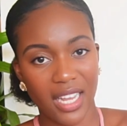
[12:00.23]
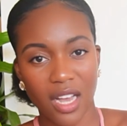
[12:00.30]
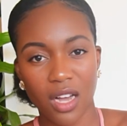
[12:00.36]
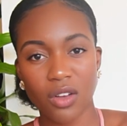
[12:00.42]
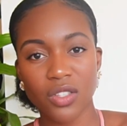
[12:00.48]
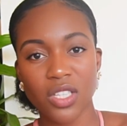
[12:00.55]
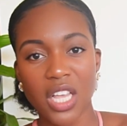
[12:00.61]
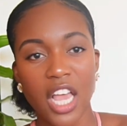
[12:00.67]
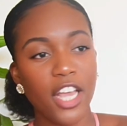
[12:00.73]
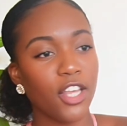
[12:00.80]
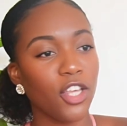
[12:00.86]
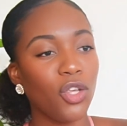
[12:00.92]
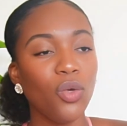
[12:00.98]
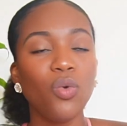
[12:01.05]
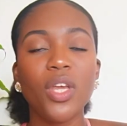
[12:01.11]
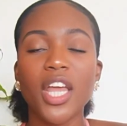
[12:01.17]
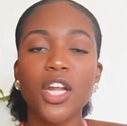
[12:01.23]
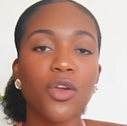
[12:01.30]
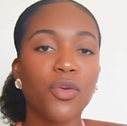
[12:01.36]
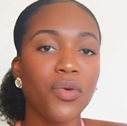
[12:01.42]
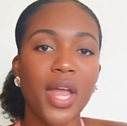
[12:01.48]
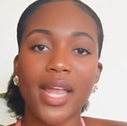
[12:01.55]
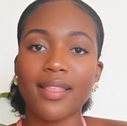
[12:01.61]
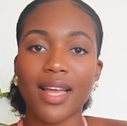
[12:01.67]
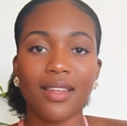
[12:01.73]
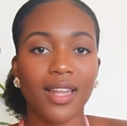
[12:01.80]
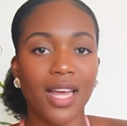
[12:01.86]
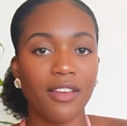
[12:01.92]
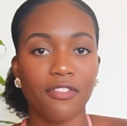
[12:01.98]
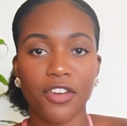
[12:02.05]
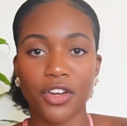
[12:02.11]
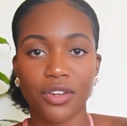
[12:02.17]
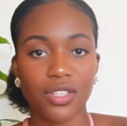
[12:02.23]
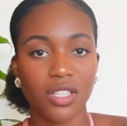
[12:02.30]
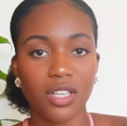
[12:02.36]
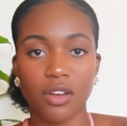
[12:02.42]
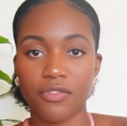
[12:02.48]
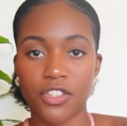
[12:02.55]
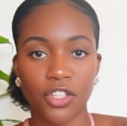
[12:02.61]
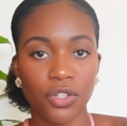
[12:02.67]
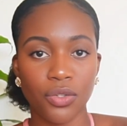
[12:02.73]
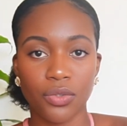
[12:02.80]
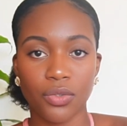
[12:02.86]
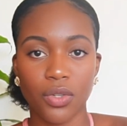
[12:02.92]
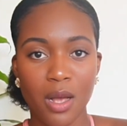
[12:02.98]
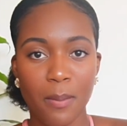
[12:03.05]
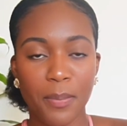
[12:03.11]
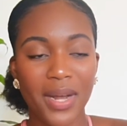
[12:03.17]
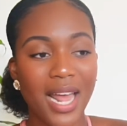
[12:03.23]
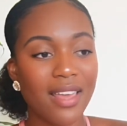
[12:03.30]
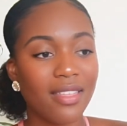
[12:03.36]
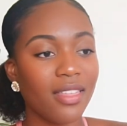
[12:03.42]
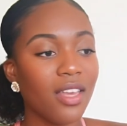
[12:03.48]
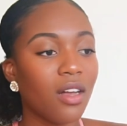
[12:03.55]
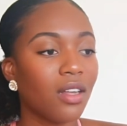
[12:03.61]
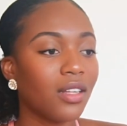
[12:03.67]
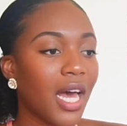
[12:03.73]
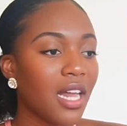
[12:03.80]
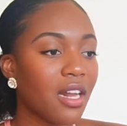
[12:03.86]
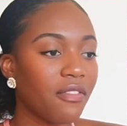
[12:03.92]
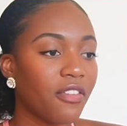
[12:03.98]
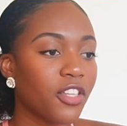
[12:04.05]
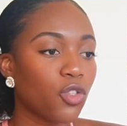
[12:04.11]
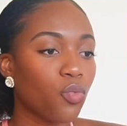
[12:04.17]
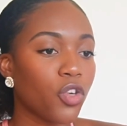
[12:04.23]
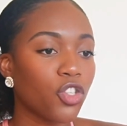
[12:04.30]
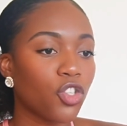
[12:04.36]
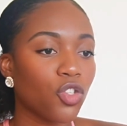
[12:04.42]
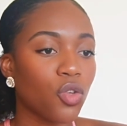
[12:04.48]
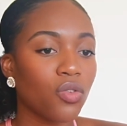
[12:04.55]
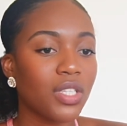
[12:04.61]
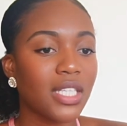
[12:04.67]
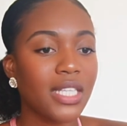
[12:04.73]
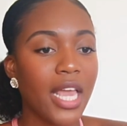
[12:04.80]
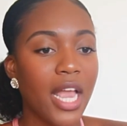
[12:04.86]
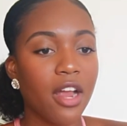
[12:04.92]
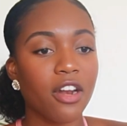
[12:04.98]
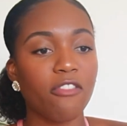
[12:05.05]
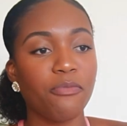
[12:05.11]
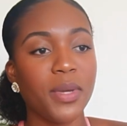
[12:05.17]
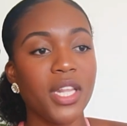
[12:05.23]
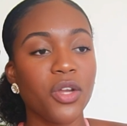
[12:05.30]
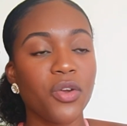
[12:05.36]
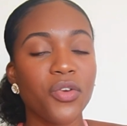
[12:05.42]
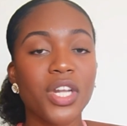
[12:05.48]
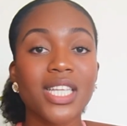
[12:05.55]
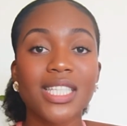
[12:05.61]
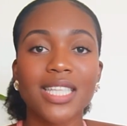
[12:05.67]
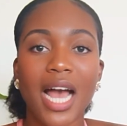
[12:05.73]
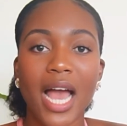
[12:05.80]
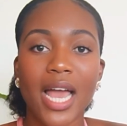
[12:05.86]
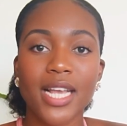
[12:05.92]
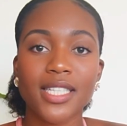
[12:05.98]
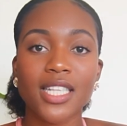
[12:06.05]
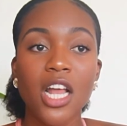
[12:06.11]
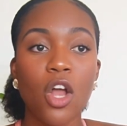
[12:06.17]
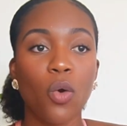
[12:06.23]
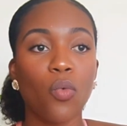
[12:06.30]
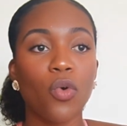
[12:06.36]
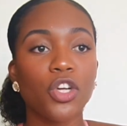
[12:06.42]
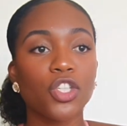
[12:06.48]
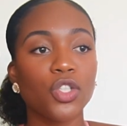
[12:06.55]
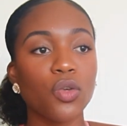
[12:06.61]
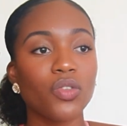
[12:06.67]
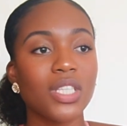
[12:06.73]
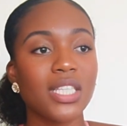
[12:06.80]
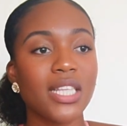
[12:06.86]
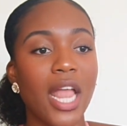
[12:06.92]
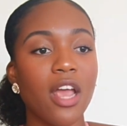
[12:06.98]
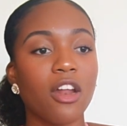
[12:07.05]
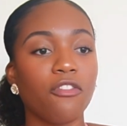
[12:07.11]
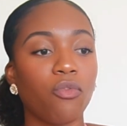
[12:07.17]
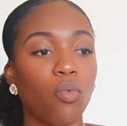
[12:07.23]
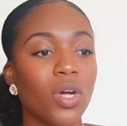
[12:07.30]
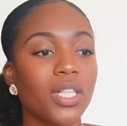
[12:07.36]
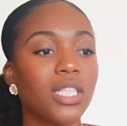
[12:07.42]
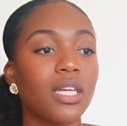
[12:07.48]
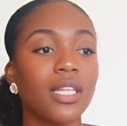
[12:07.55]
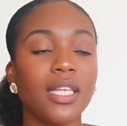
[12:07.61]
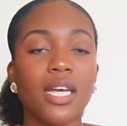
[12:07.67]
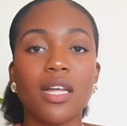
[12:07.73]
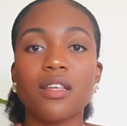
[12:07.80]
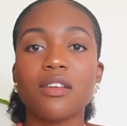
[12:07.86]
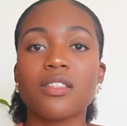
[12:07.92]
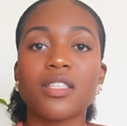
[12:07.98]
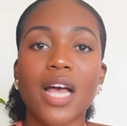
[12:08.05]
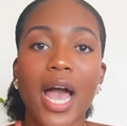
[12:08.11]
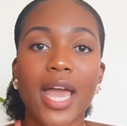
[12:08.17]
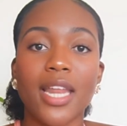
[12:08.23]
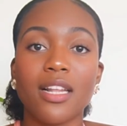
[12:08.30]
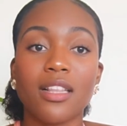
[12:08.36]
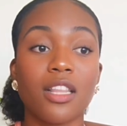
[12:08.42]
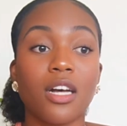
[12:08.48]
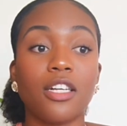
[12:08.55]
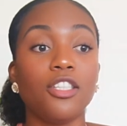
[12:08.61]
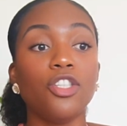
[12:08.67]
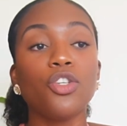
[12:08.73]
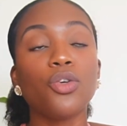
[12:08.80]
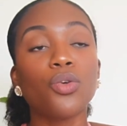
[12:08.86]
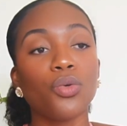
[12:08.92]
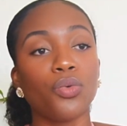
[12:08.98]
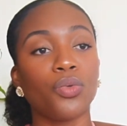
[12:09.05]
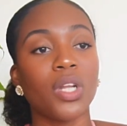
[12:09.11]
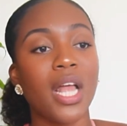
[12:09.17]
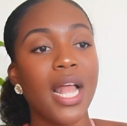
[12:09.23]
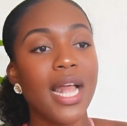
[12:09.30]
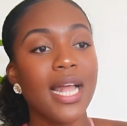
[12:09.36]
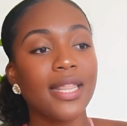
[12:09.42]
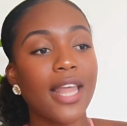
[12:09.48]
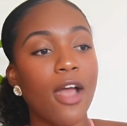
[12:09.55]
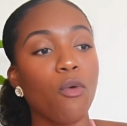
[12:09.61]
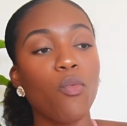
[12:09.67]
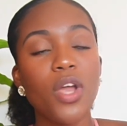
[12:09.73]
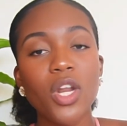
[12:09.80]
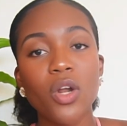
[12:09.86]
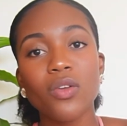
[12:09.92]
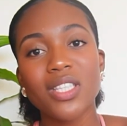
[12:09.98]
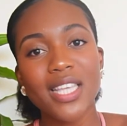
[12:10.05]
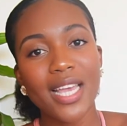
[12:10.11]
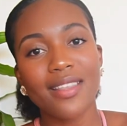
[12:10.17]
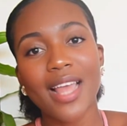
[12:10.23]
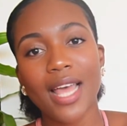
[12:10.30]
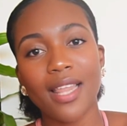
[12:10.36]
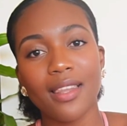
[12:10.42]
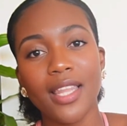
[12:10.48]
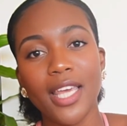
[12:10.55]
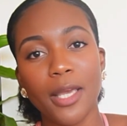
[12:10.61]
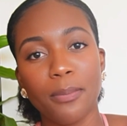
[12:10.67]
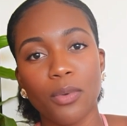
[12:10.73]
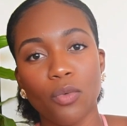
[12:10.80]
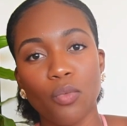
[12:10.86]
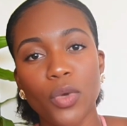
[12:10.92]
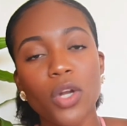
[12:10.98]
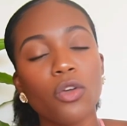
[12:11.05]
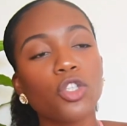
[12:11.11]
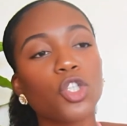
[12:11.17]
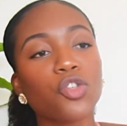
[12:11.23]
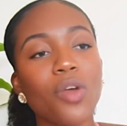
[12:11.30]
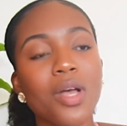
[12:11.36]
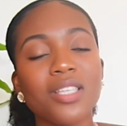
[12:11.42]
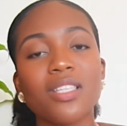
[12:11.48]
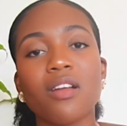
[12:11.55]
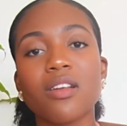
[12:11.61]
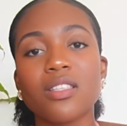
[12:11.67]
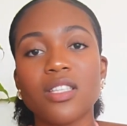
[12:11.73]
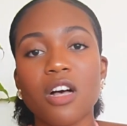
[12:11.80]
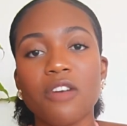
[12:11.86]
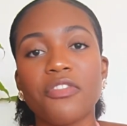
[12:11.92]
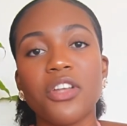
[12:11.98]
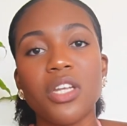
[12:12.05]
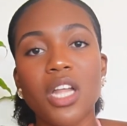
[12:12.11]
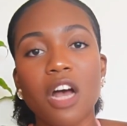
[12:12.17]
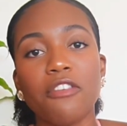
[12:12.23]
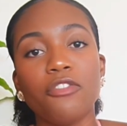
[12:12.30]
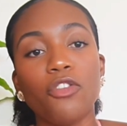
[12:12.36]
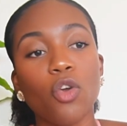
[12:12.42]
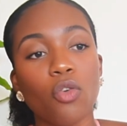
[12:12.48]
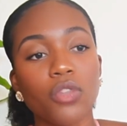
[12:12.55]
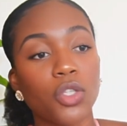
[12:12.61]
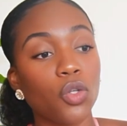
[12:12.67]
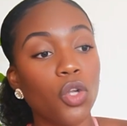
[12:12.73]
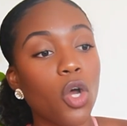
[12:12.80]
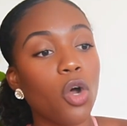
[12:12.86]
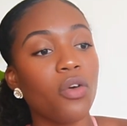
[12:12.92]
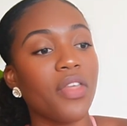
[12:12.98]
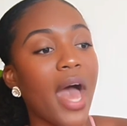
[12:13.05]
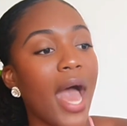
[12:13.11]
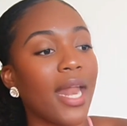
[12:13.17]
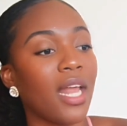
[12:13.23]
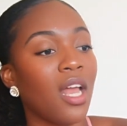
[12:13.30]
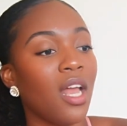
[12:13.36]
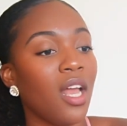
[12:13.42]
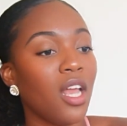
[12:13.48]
else, you can create that life for yourself too. But I think a lot of us were so scared of being criticized. We're so scared of what's on the other side, the unknown, that we don't take that leap. We don't trust ourselves enough to know that,